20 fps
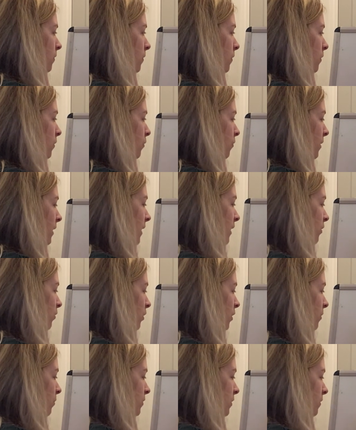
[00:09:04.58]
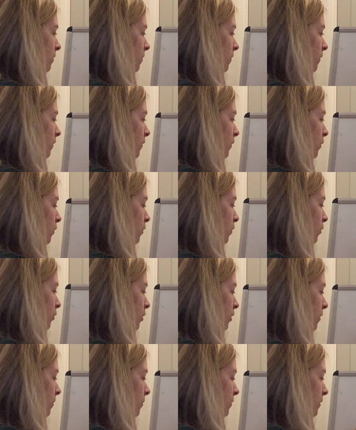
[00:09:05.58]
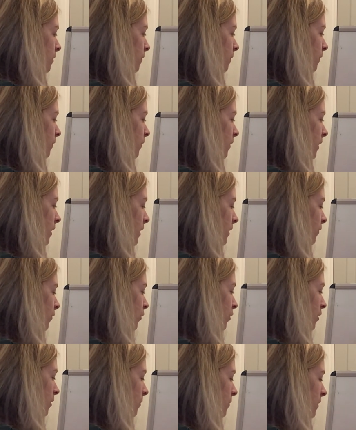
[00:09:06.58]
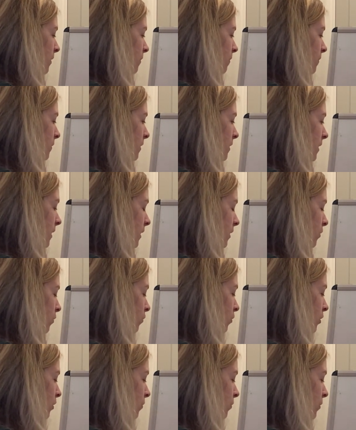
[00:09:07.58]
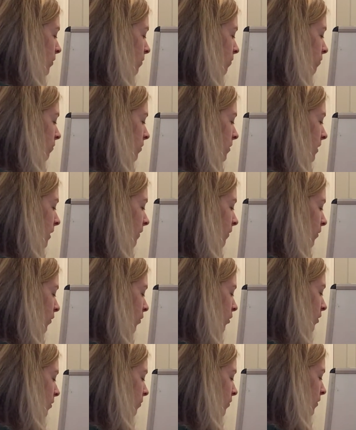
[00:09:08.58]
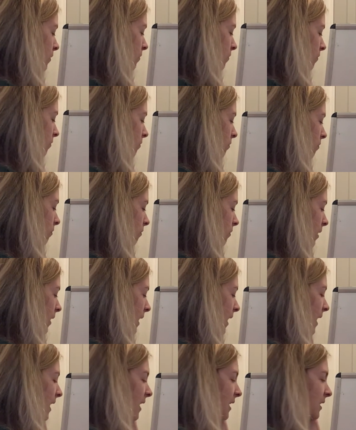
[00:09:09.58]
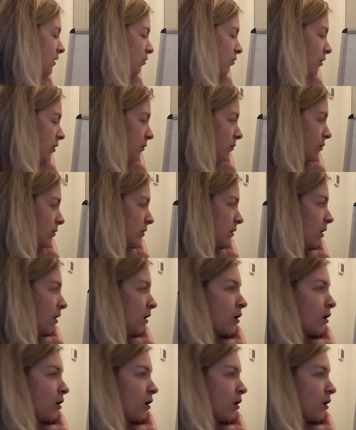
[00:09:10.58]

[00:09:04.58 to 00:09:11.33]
3 groups, 4 groups, 5 groups, 6 groups, 7 groups, 8 groups.